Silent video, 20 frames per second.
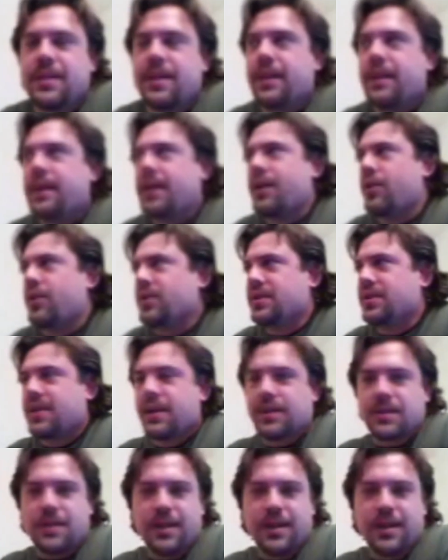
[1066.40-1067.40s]
it, they always
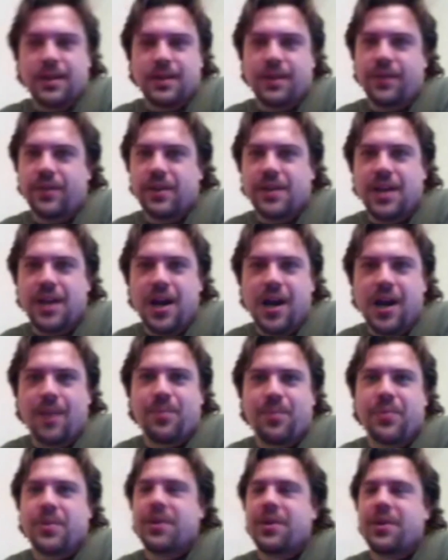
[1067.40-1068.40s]
take a slice off the
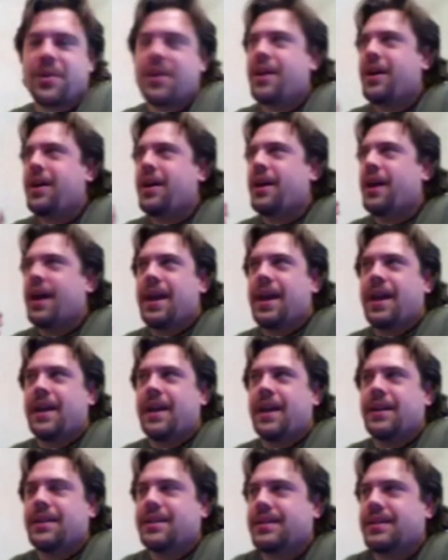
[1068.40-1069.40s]
top,
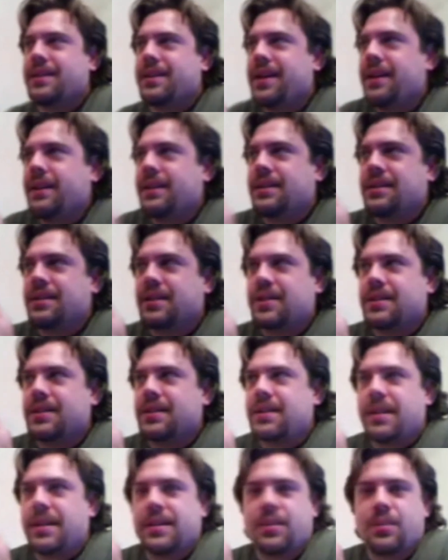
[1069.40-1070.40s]
and then it's just
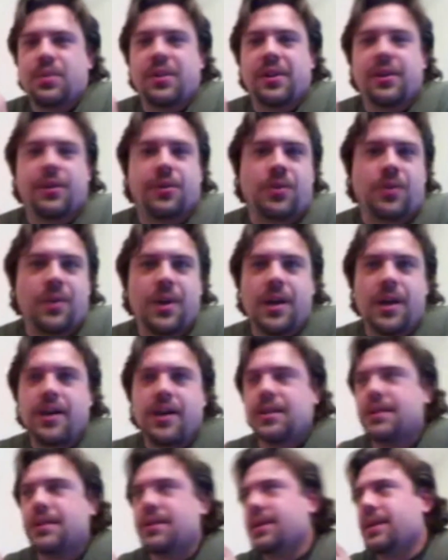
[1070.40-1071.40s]
sent to political
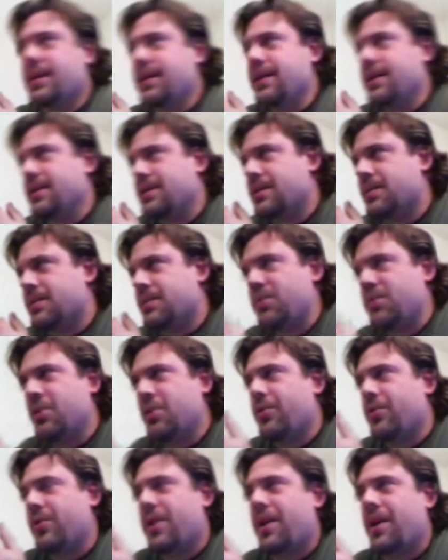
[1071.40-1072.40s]
causes. It's
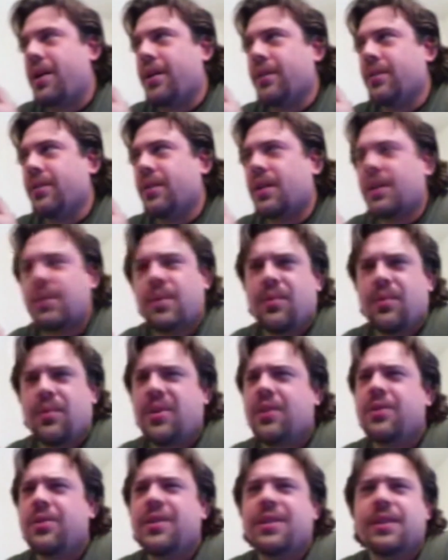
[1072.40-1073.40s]
blown on,
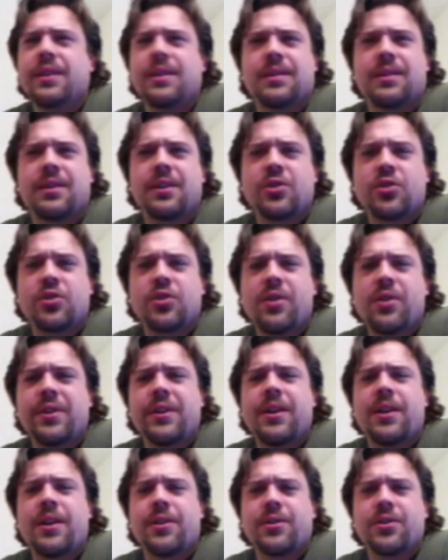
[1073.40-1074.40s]
and the $1
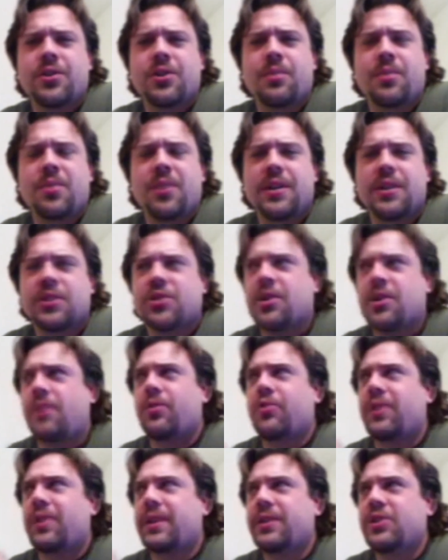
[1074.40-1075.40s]
trillion surplus,
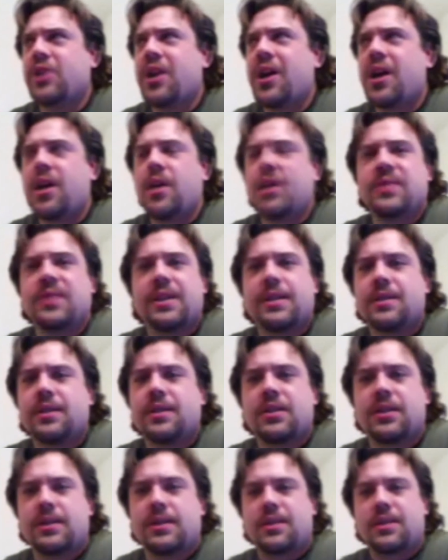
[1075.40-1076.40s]
shovel-ready jobs is
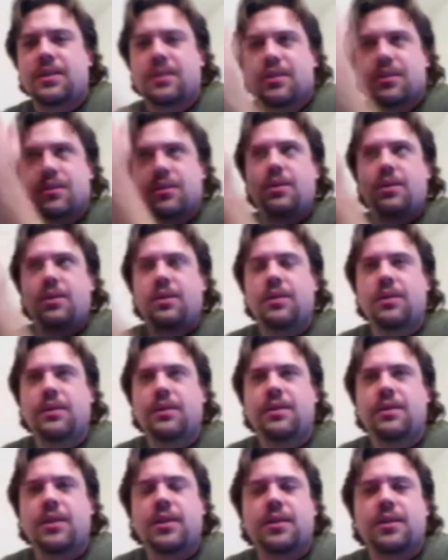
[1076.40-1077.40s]
just
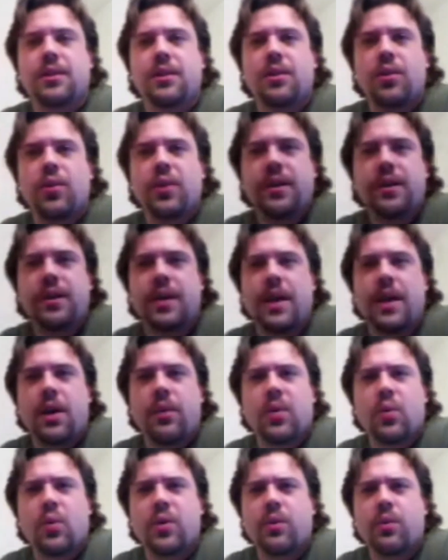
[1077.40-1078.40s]
dust in the wind now.
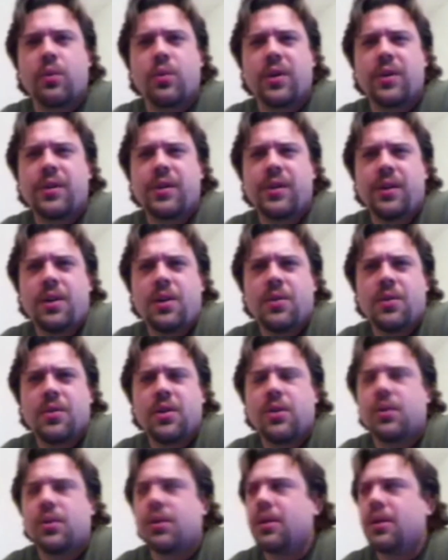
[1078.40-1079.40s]
I mean, where did it all
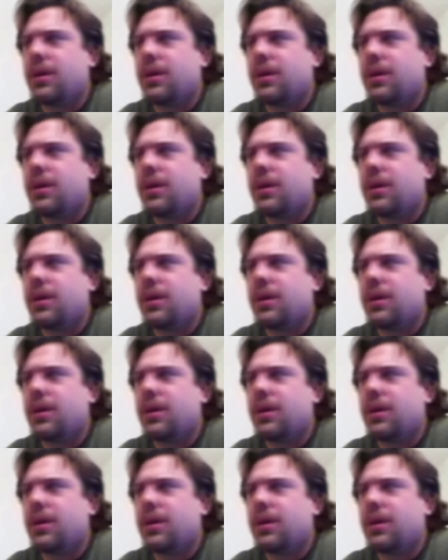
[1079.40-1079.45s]
go?